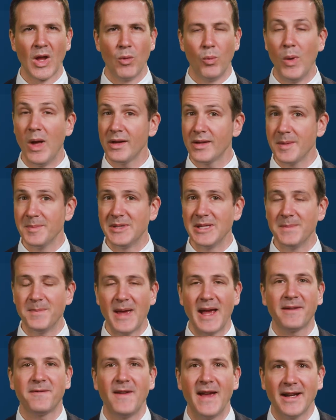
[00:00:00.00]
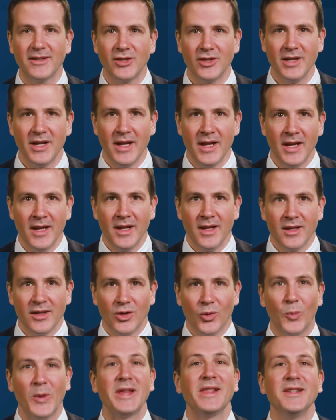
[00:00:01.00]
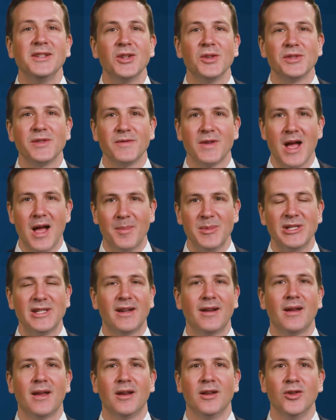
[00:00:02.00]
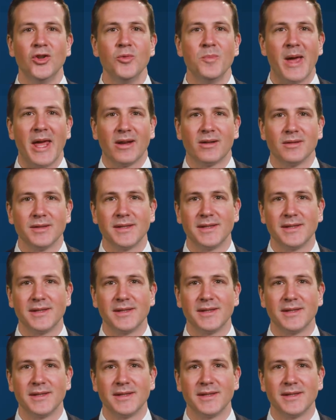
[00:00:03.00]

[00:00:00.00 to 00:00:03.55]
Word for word: Welcome to Impact Factor, your weekly dose of commentary on a new medical